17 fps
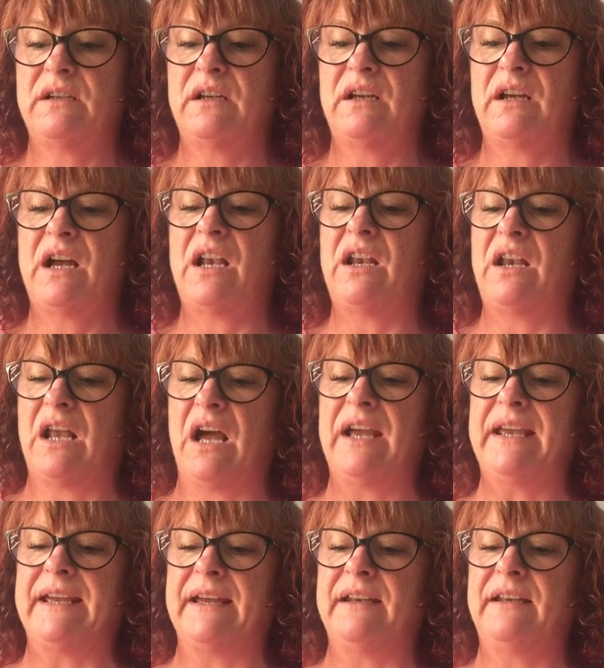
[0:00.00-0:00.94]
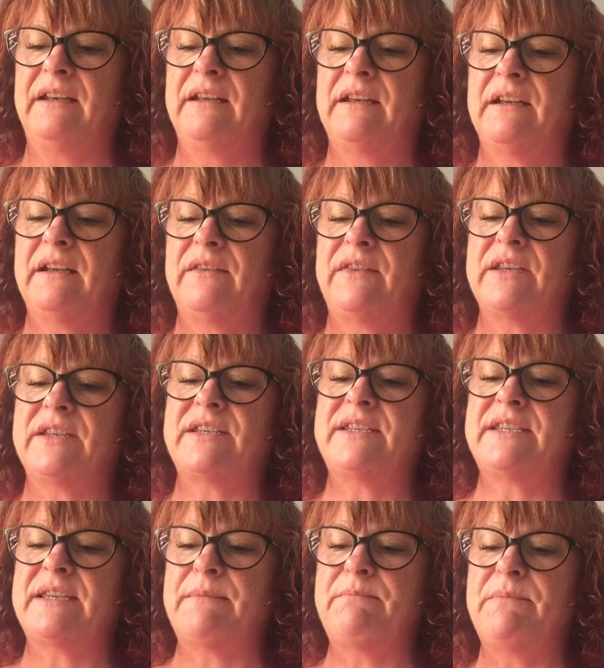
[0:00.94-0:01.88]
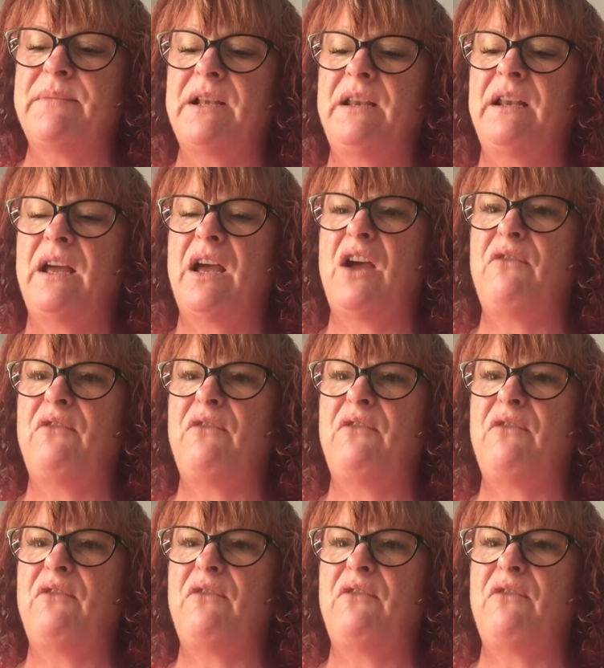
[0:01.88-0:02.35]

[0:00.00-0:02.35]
A lion, the symbol